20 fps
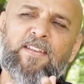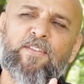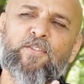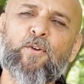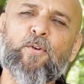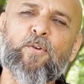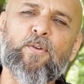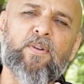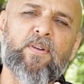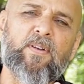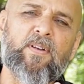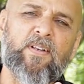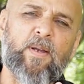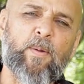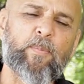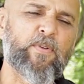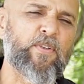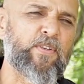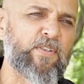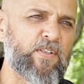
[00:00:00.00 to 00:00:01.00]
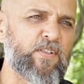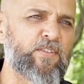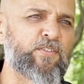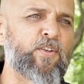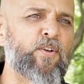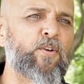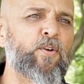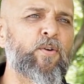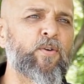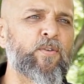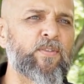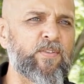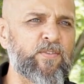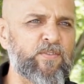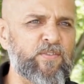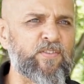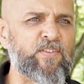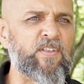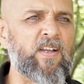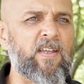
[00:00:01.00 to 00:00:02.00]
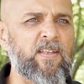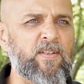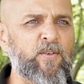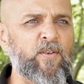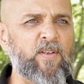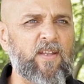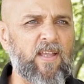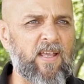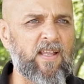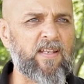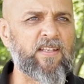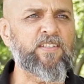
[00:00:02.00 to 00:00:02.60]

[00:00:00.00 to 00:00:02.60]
So, a couple of years ago, there was this guy called